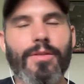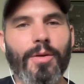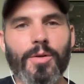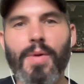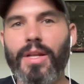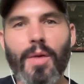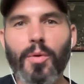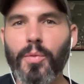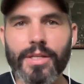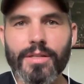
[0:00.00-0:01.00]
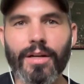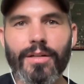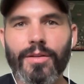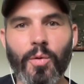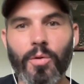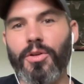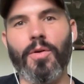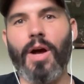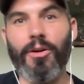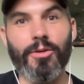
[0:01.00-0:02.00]
spend a couple weeks on it,
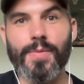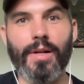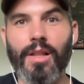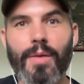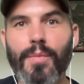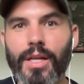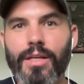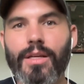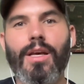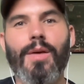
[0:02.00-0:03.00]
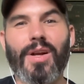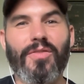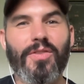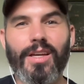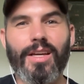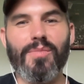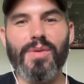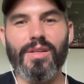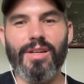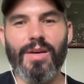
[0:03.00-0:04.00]
or spend a lot of money. But I feel like I'd
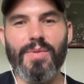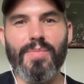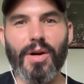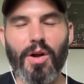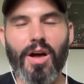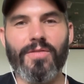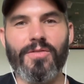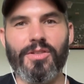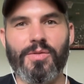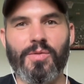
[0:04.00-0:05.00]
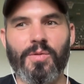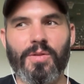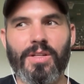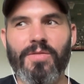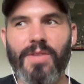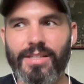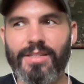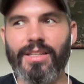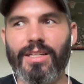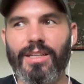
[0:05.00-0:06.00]
be better off just
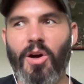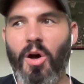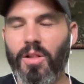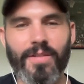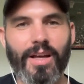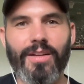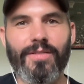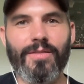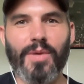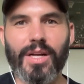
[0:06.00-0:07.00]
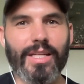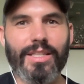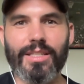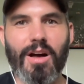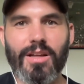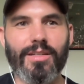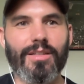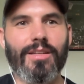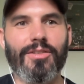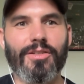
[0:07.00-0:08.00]
investing all of that money into
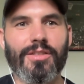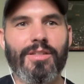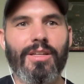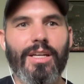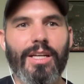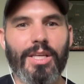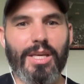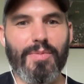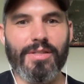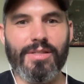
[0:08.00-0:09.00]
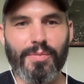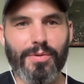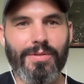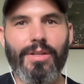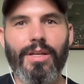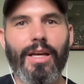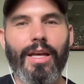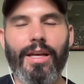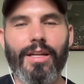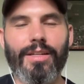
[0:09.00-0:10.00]
content and just keep it simple
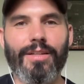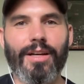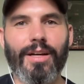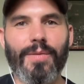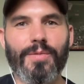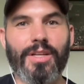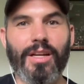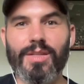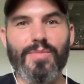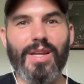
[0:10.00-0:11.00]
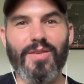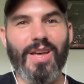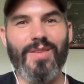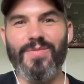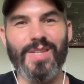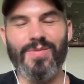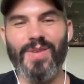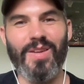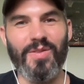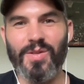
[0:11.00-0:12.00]
and just get as many as
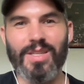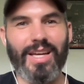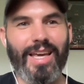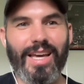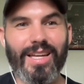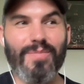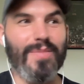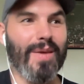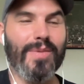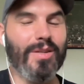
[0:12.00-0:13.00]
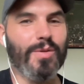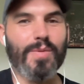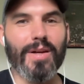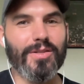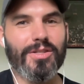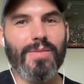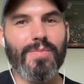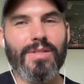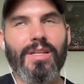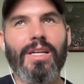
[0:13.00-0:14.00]
many views as I can. Maybe do sponsorships,